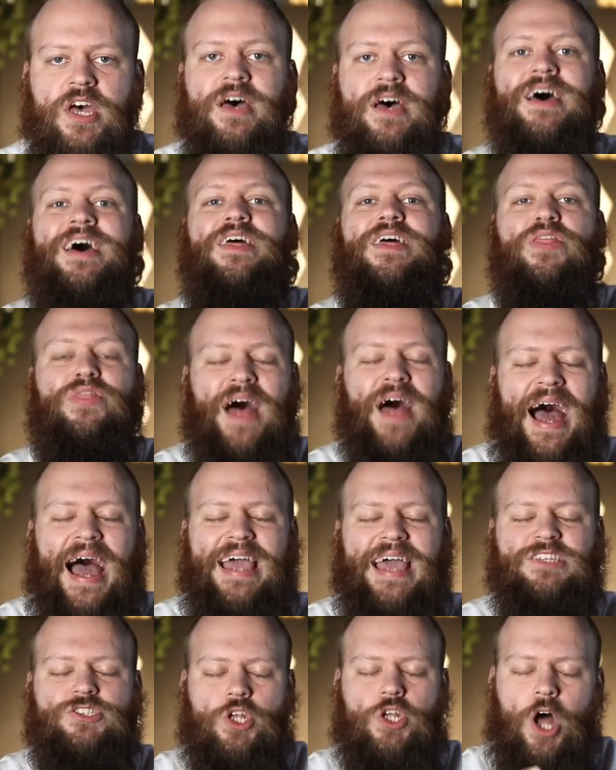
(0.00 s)
That
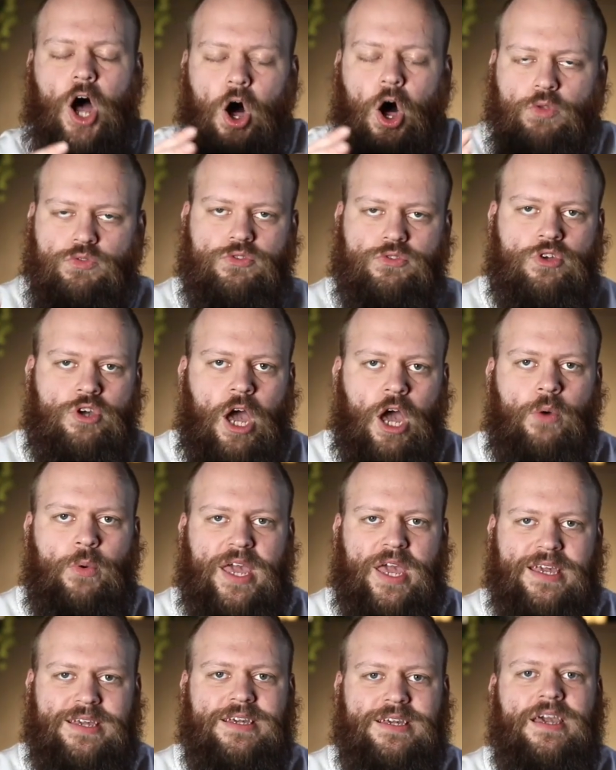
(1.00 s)
is an
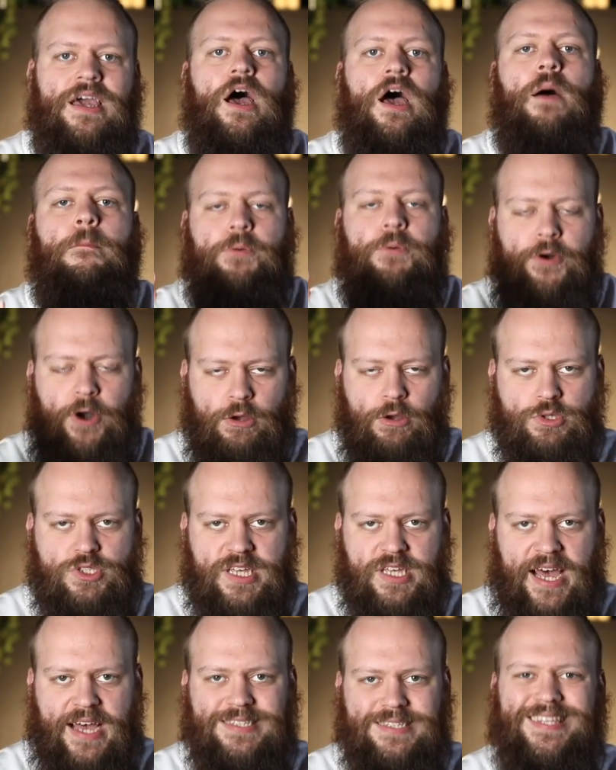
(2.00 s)
ongoing
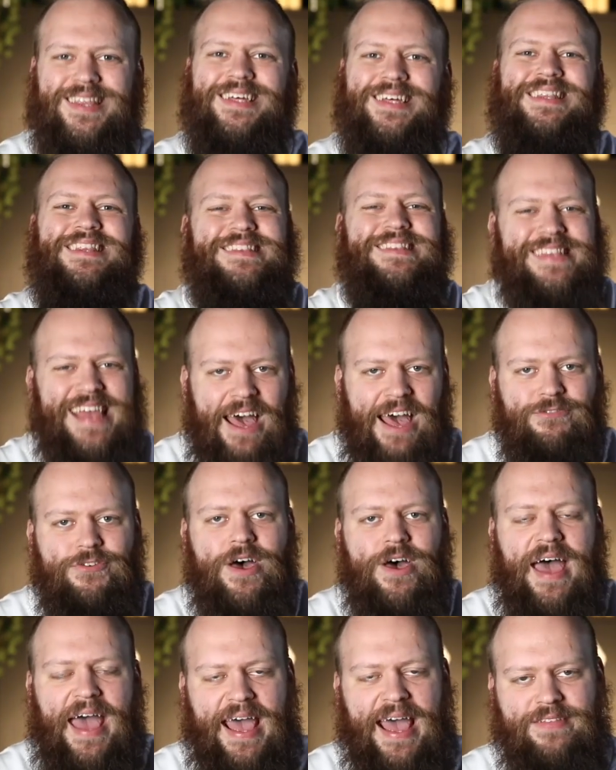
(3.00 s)
process that
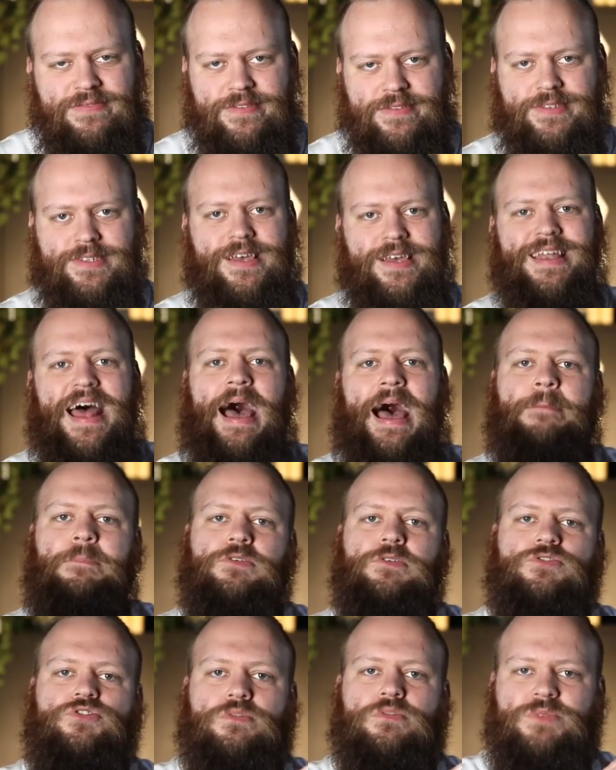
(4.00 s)
never ends and
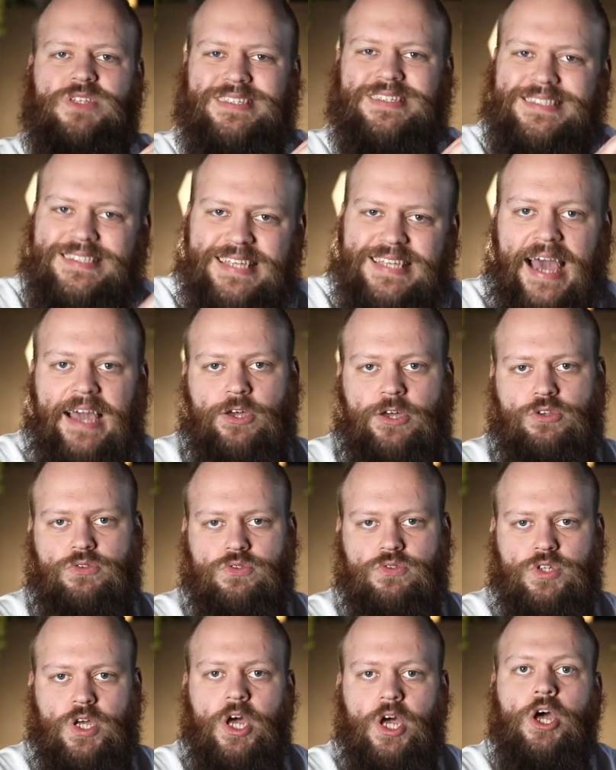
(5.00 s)
happens from the
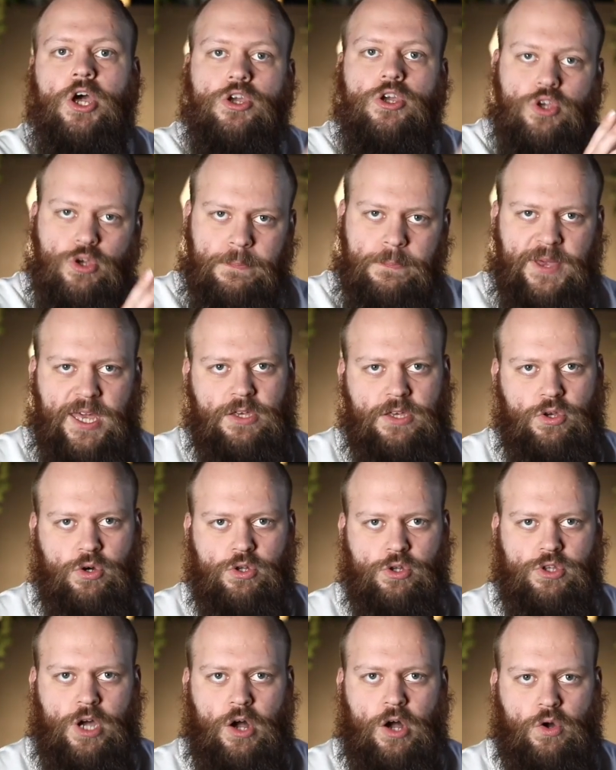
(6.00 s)
second you pick your
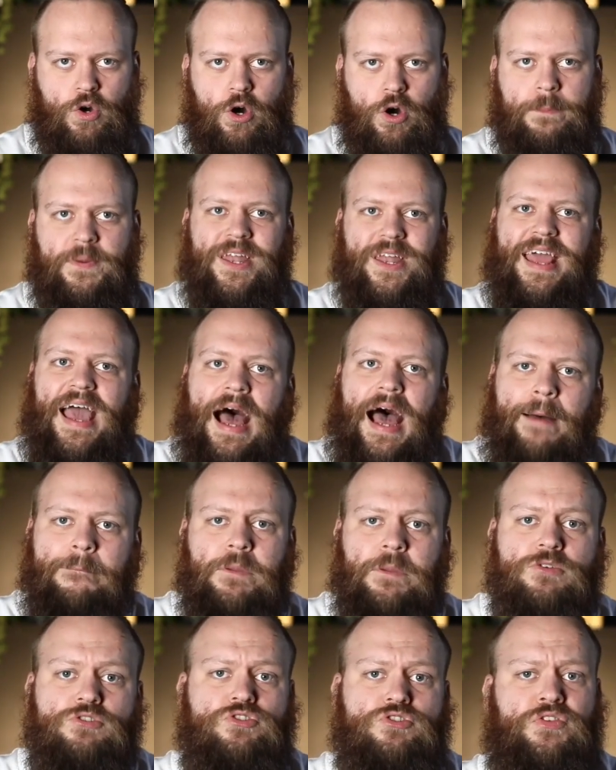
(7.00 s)
dog up. And it
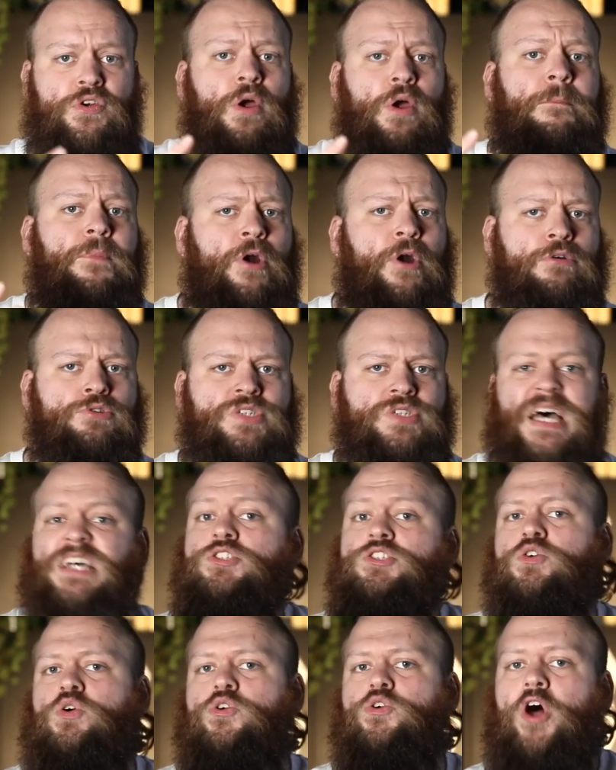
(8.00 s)
happens through a process
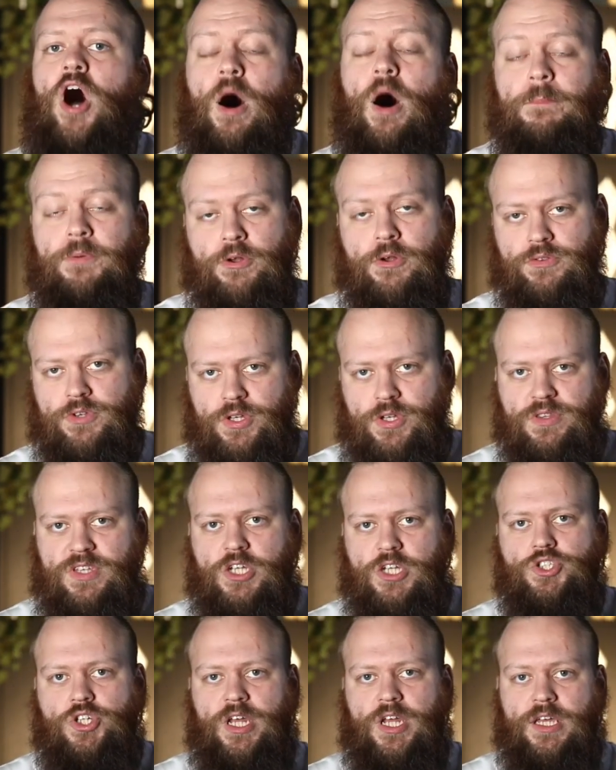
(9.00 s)
called operant
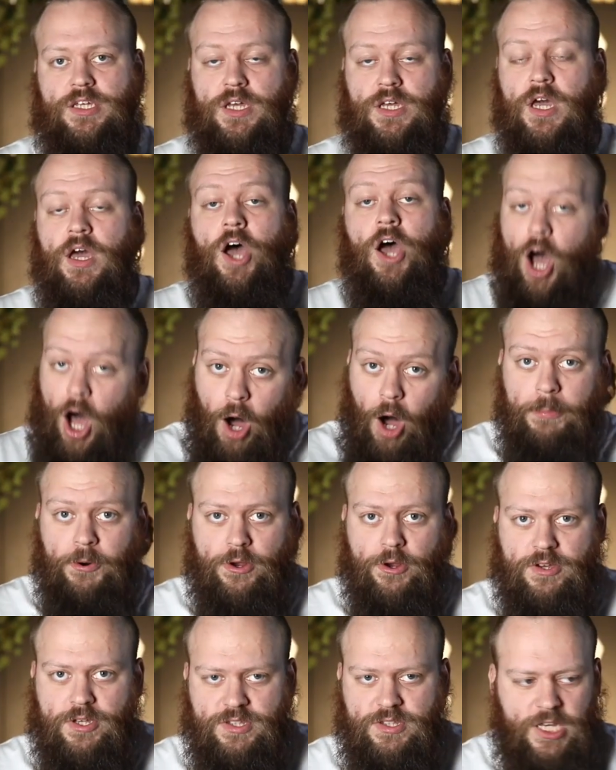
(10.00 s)
conditioning.
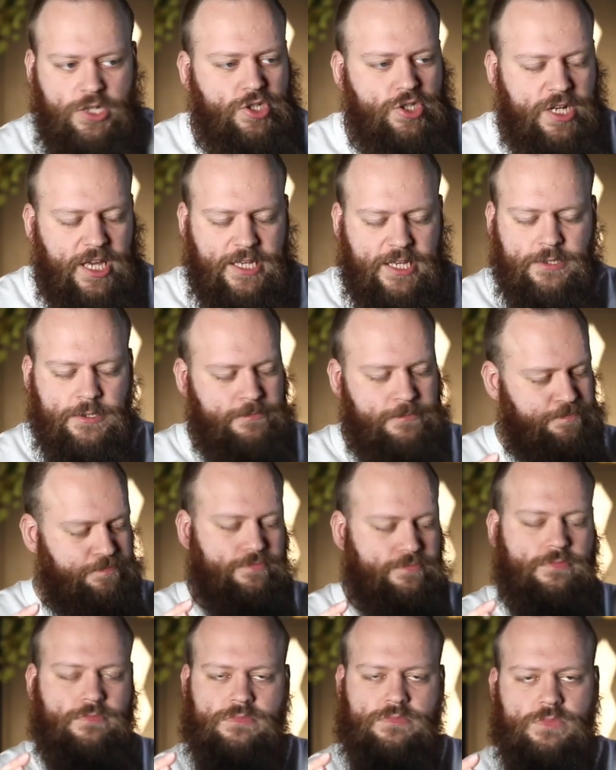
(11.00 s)
Operant conditioning,
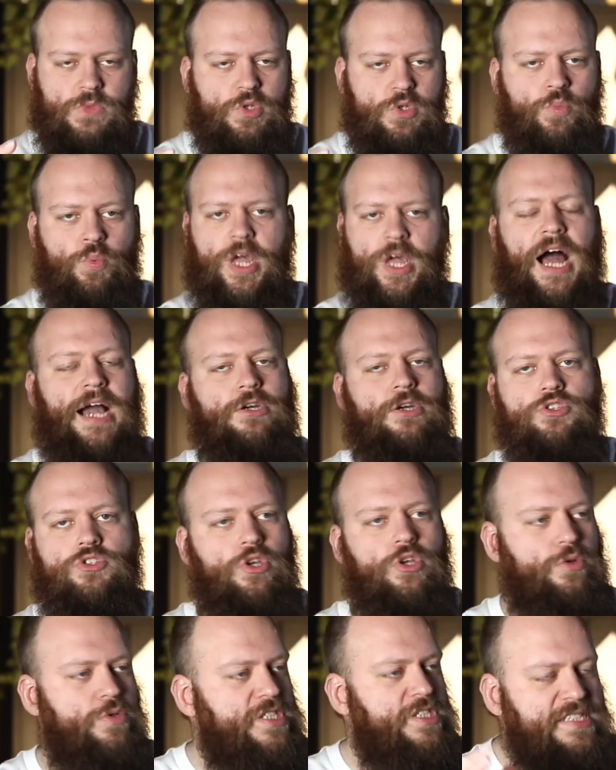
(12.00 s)
I could
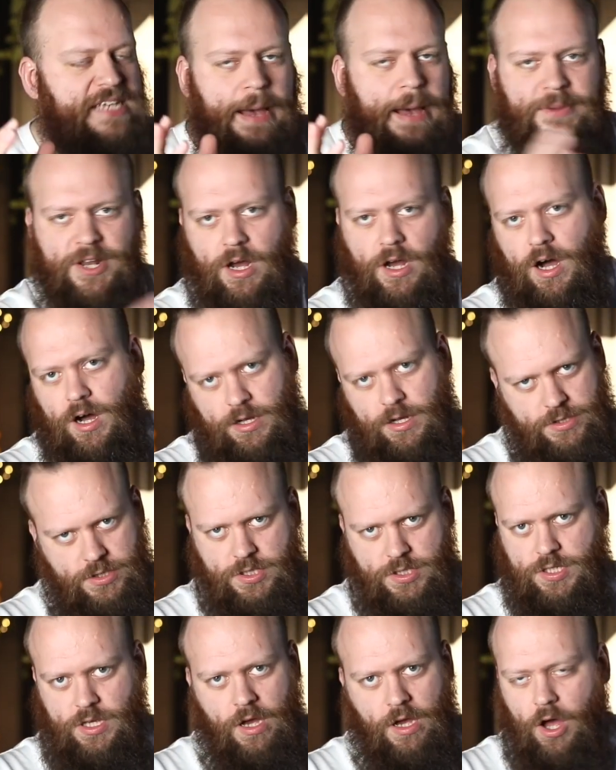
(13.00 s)
do
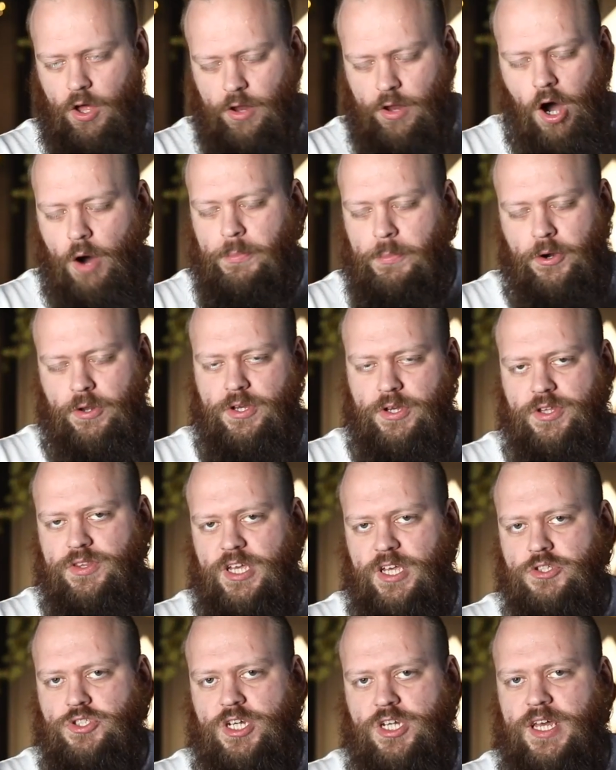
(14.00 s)
seminars on operant
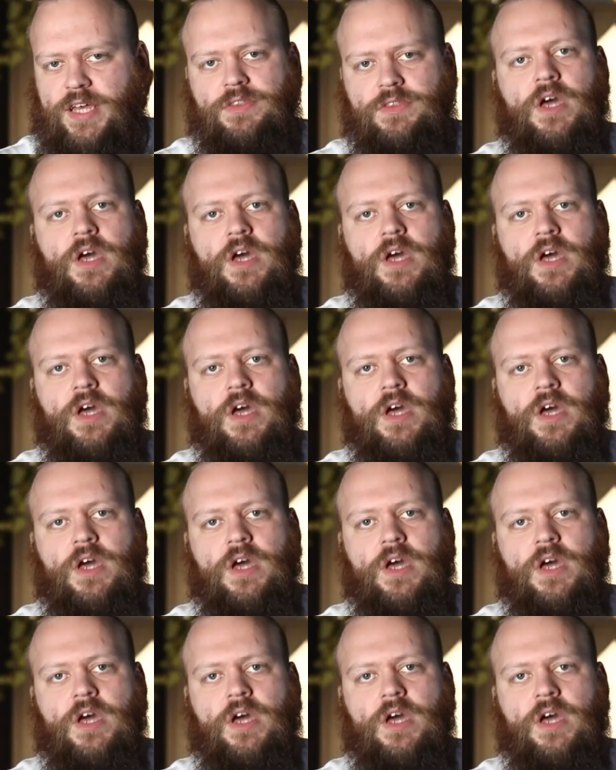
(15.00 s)
conditioning,